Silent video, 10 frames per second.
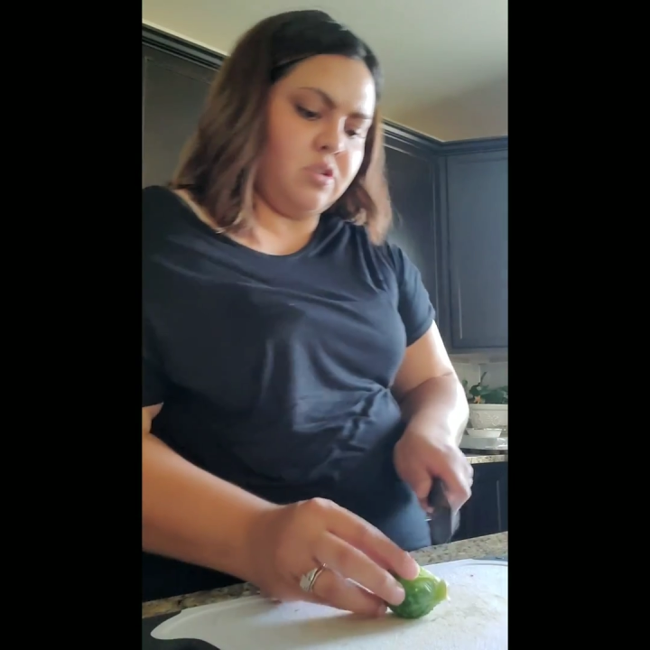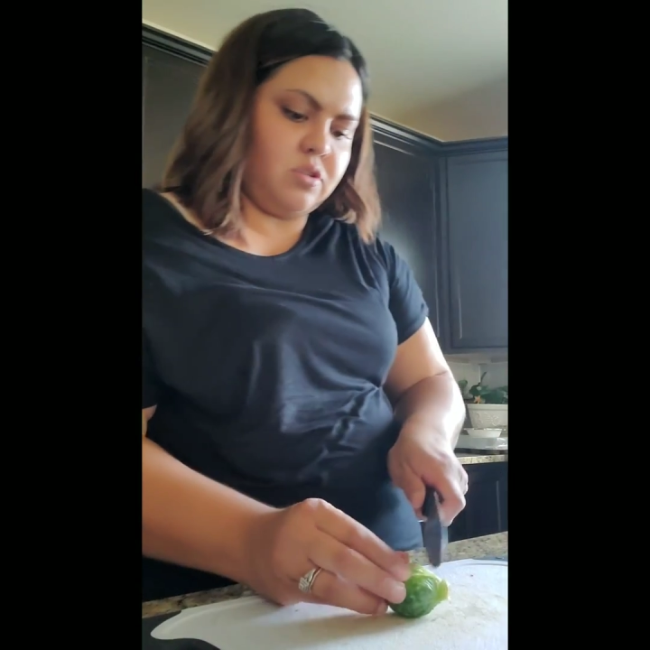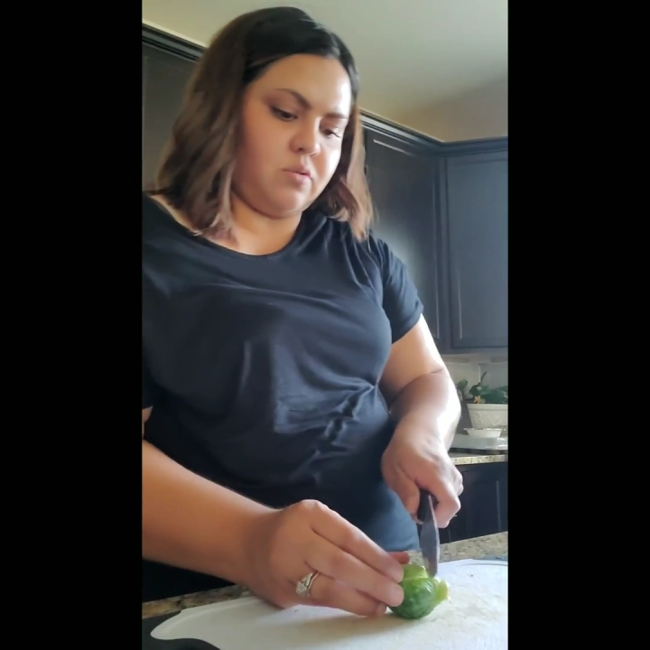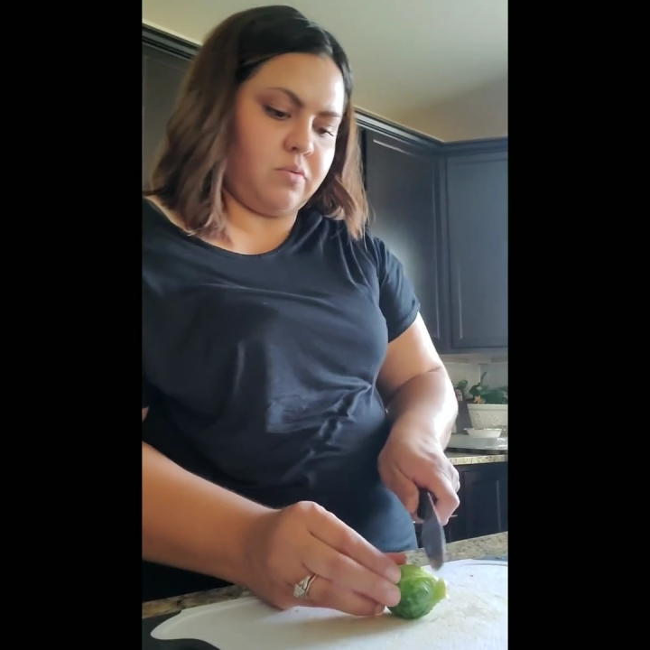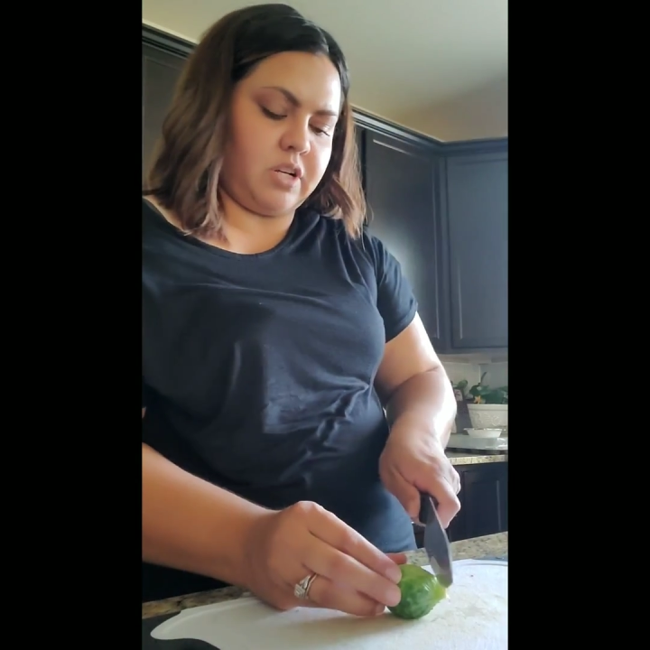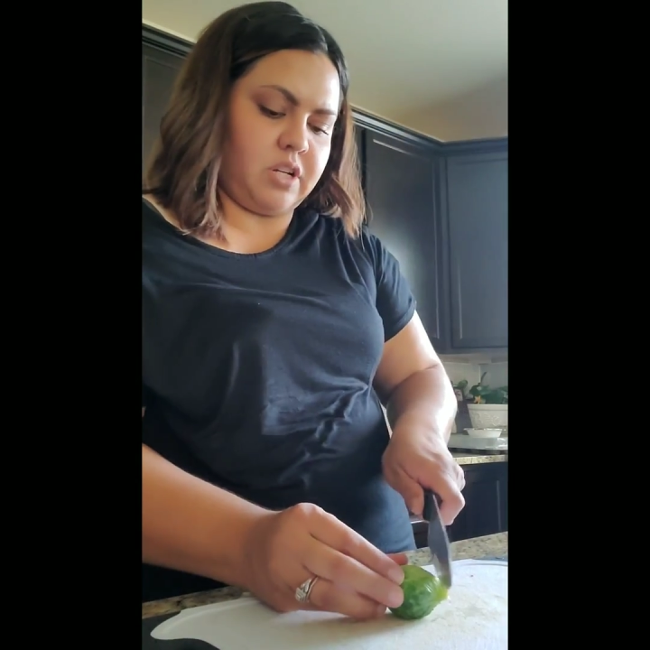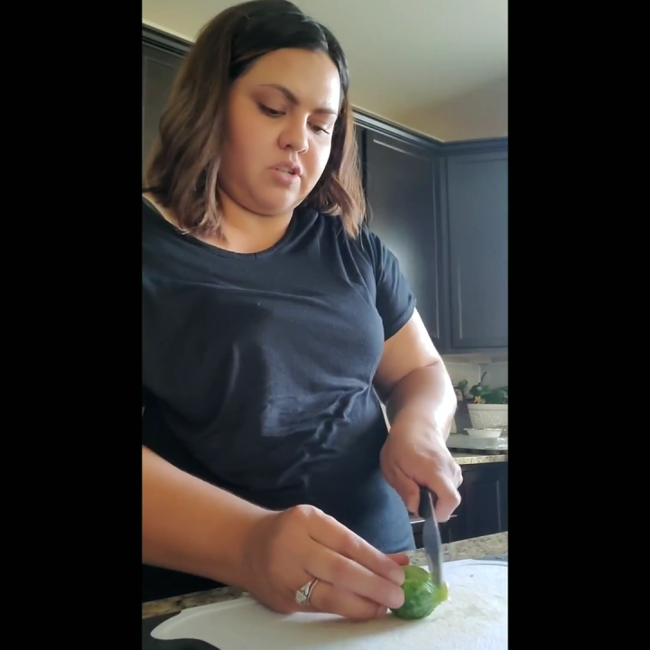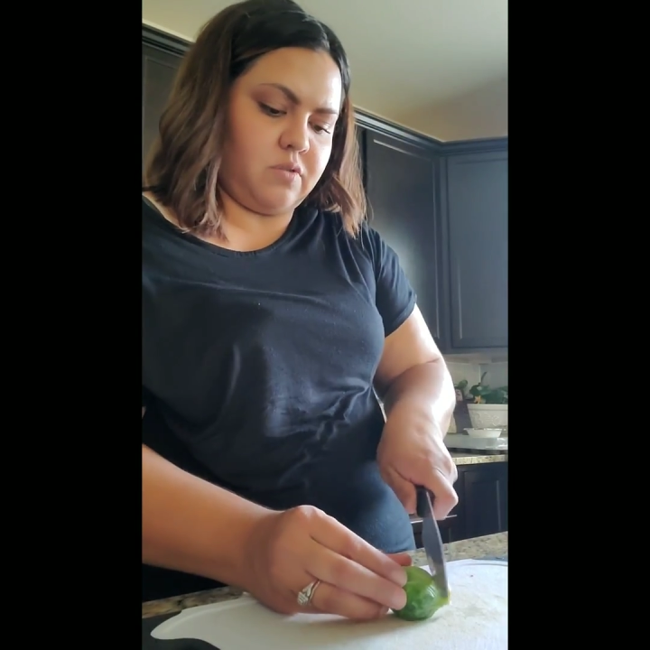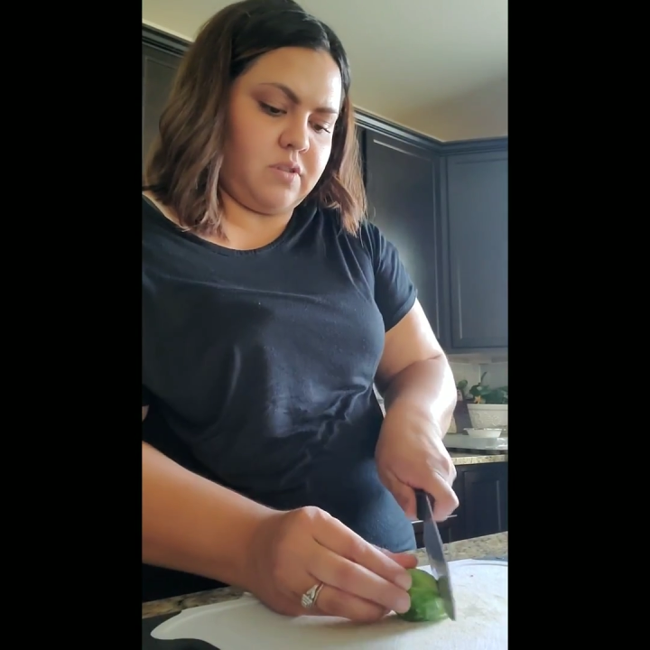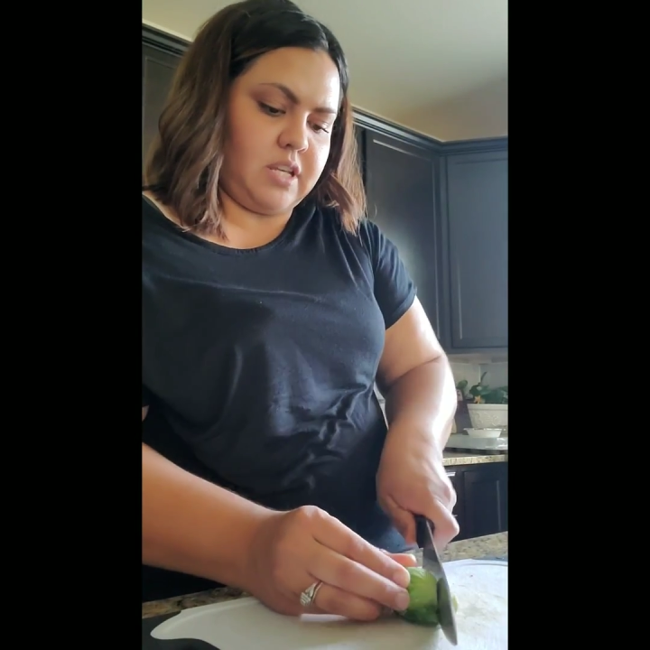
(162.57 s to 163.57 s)
So we're going to
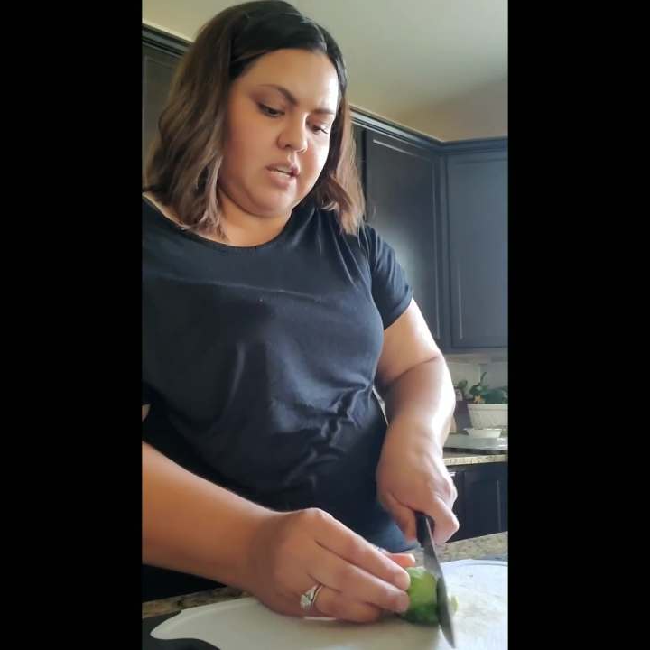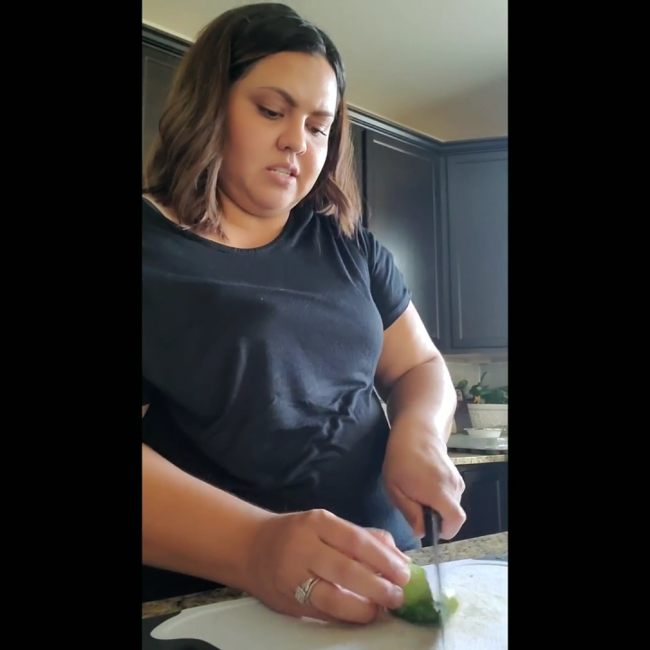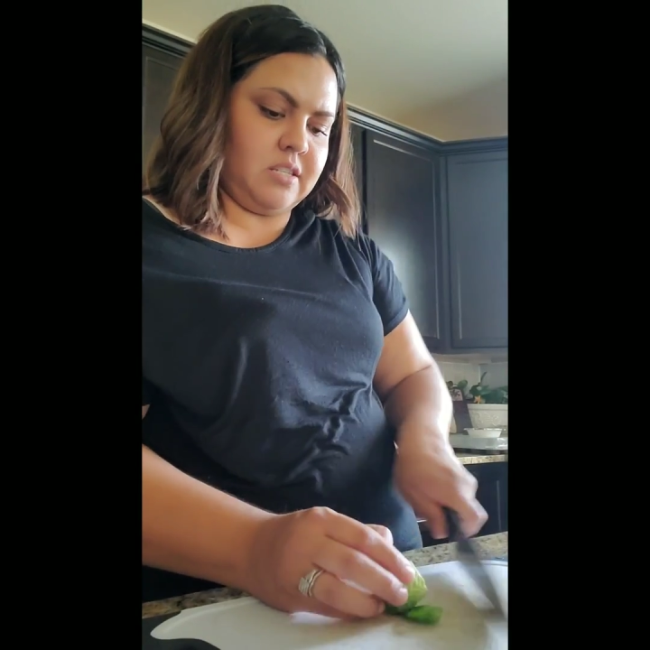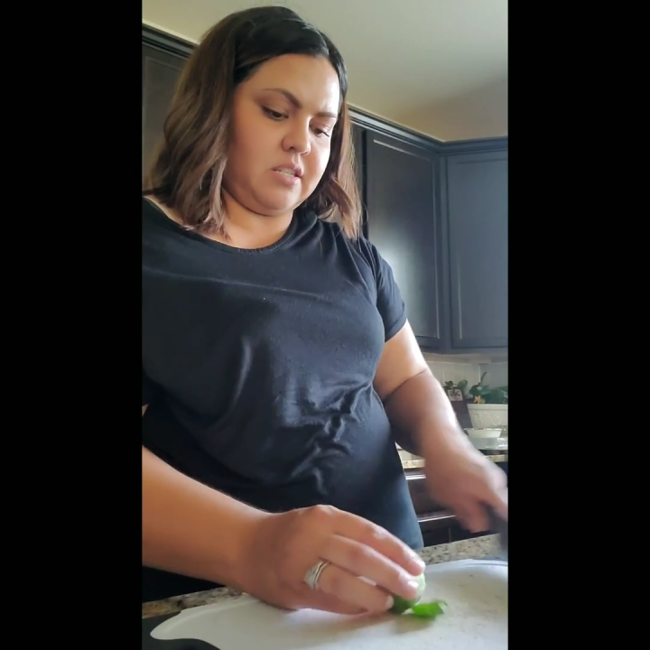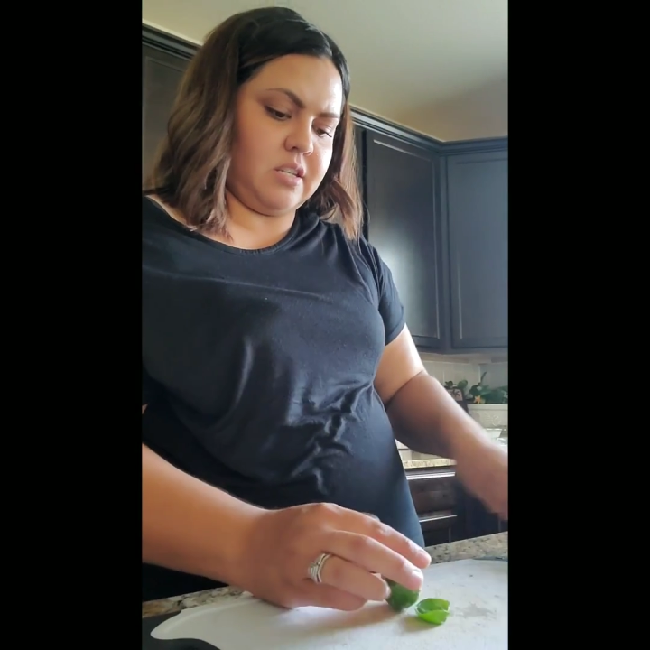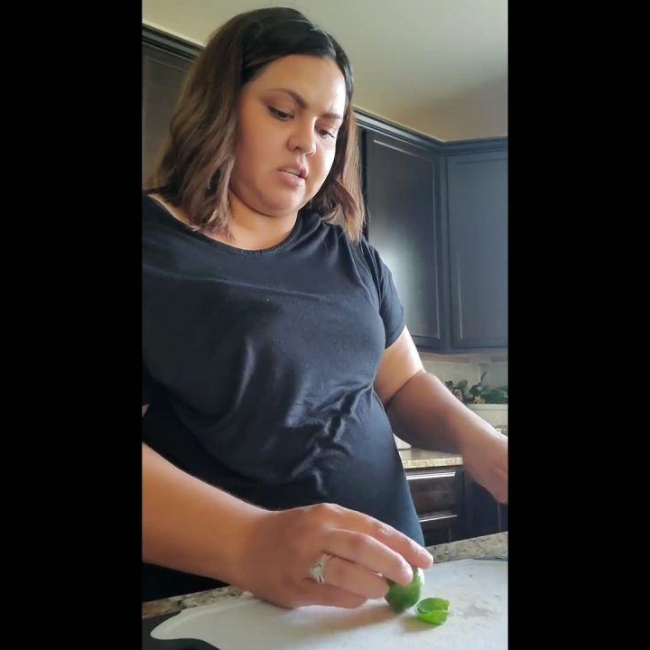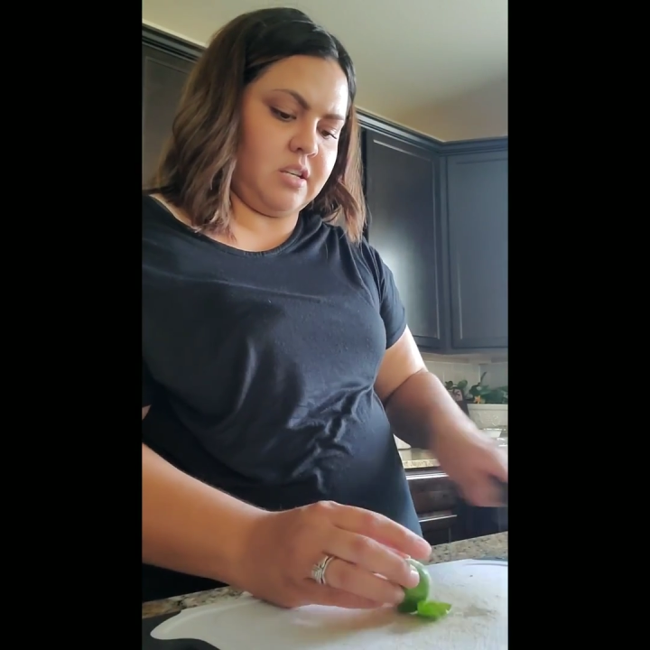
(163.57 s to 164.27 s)
do this.